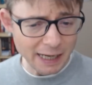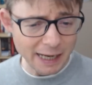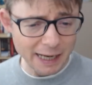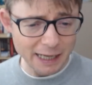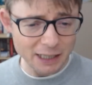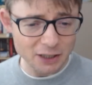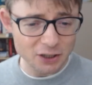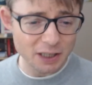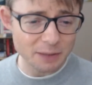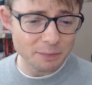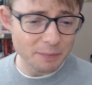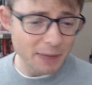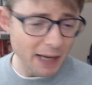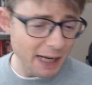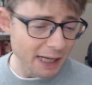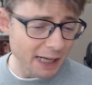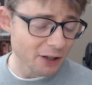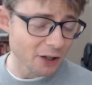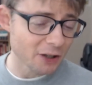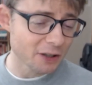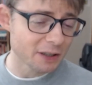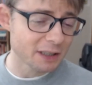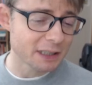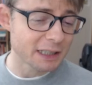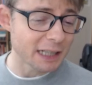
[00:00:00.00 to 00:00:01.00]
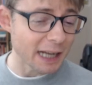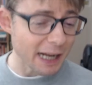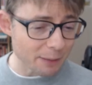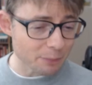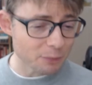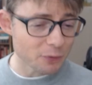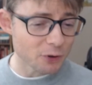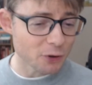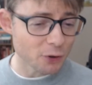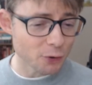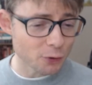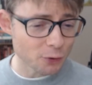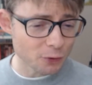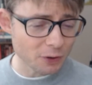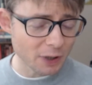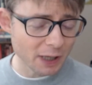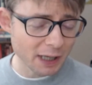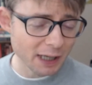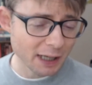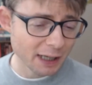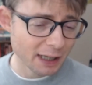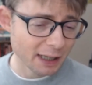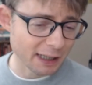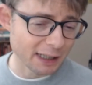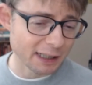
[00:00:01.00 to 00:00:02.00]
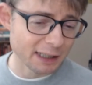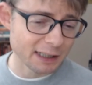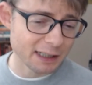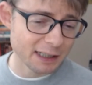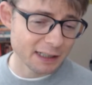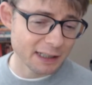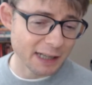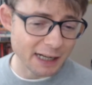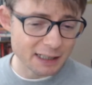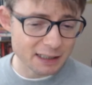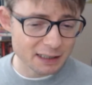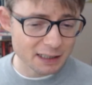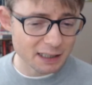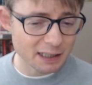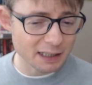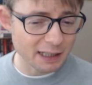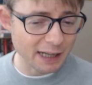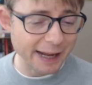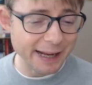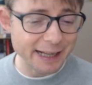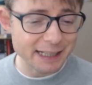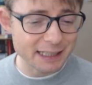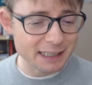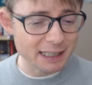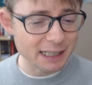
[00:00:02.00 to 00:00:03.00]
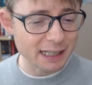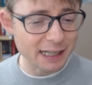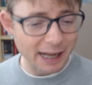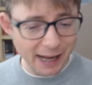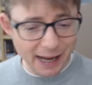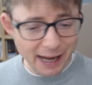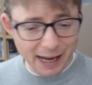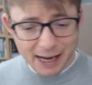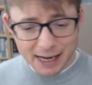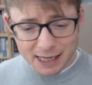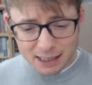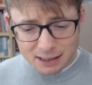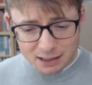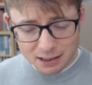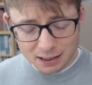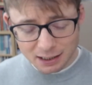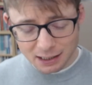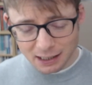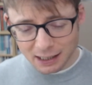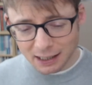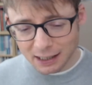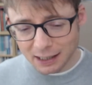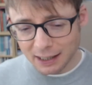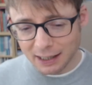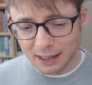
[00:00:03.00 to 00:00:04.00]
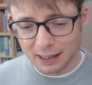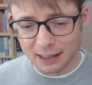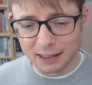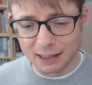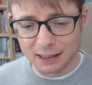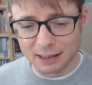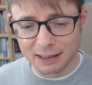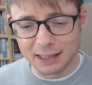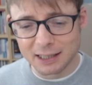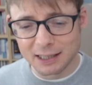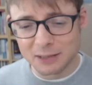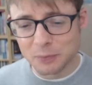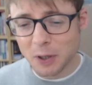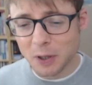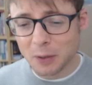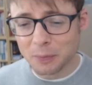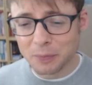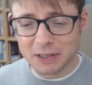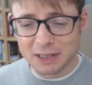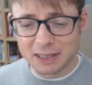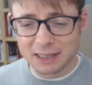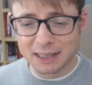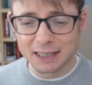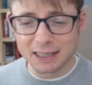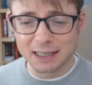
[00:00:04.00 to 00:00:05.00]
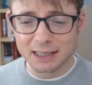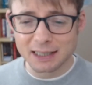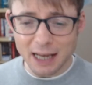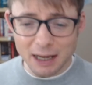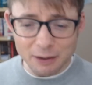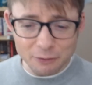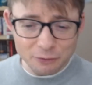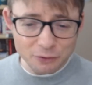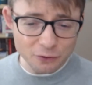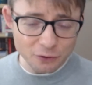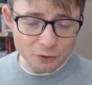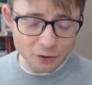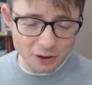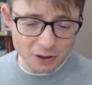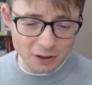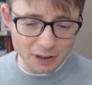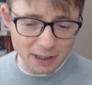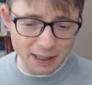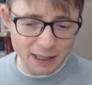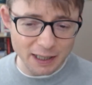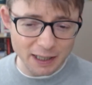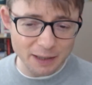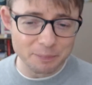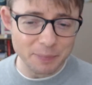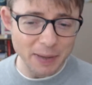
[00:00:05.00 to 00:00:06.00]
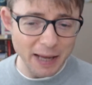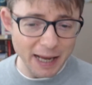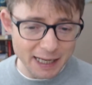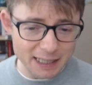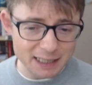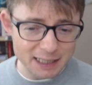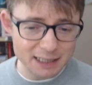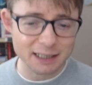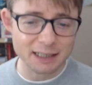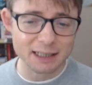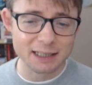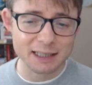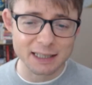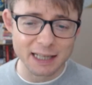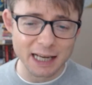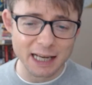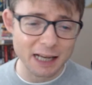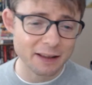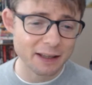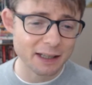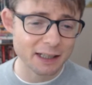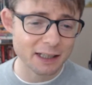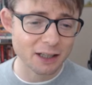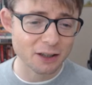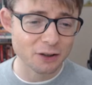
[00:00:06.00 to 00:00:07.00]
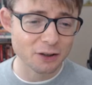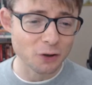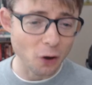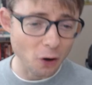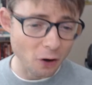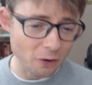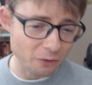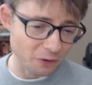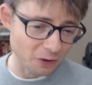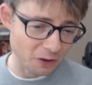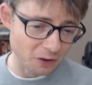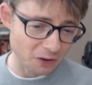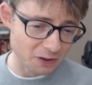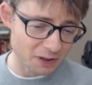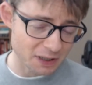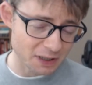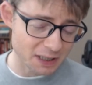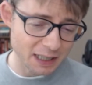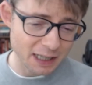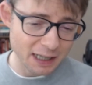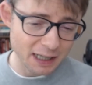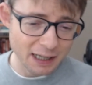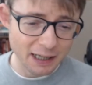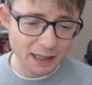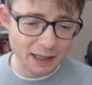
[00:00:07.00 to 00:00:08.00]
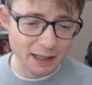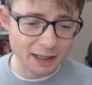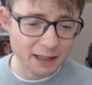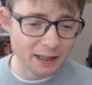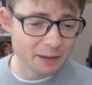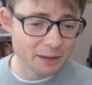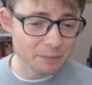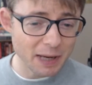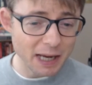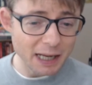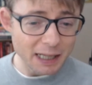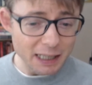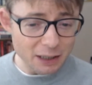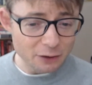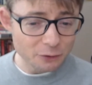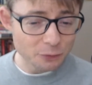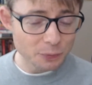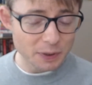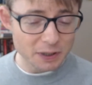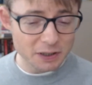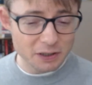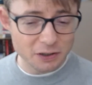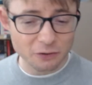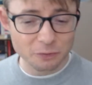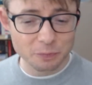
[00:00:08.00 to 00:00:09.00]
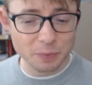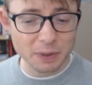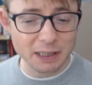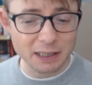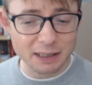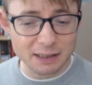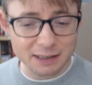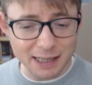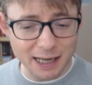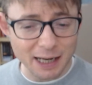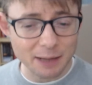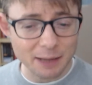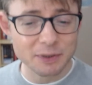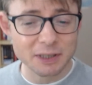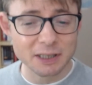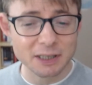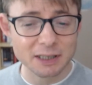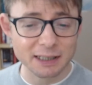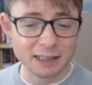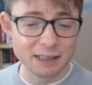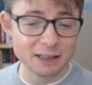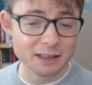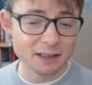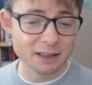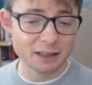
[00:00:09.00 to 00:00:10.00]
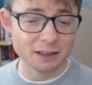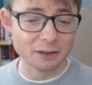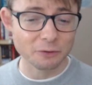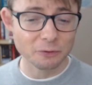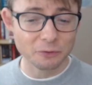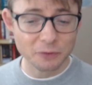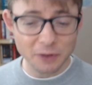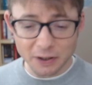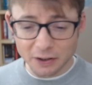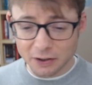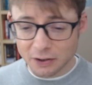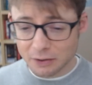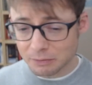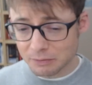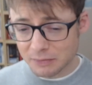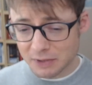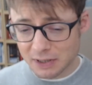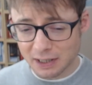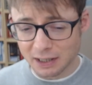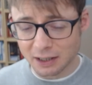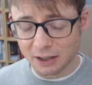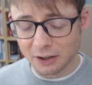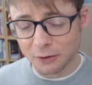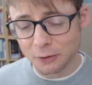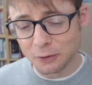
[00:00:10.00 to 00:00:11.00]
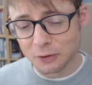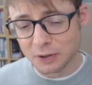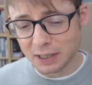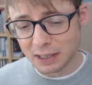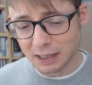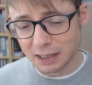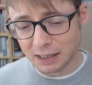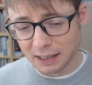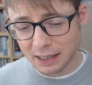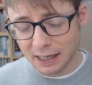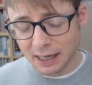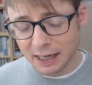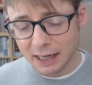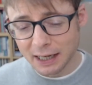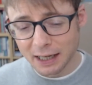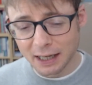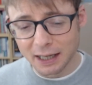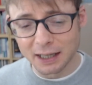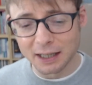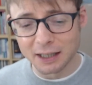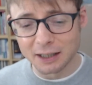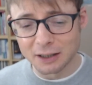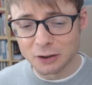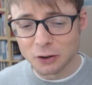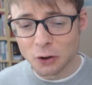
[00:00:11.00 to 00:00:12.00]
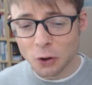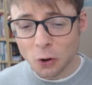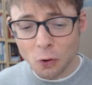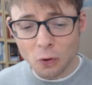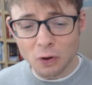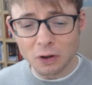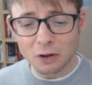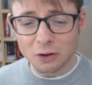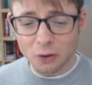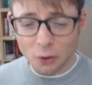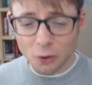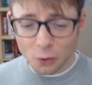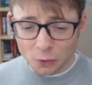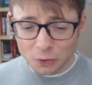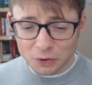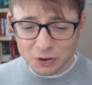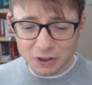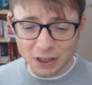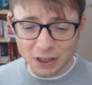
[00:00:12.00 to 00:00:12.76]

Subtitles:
She made her debut in 1988 and has published several best-selling novels, many of which have been adapted into films, including Go Alone